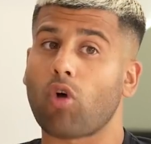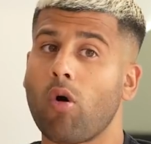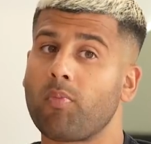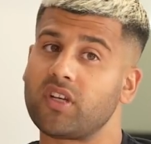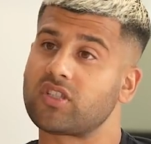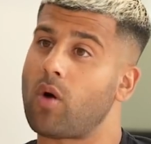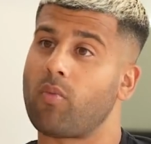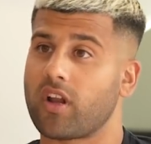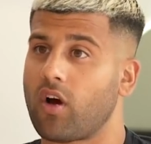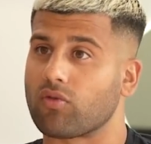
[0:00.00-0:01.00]
don't be
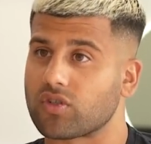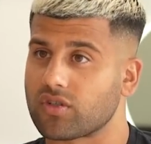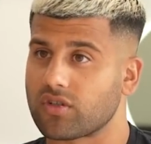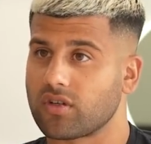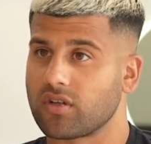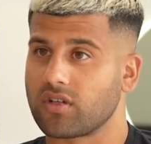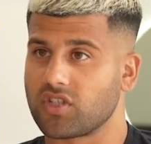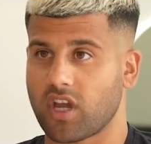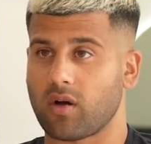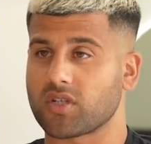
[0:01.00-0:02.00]
someone else. Do
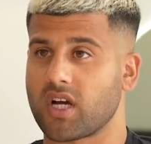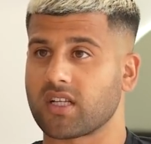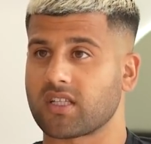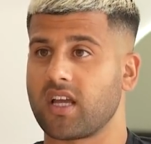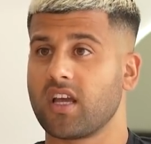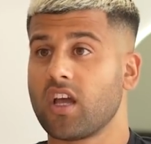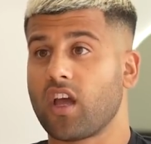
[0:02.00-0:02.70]
you get what I'm trying to say?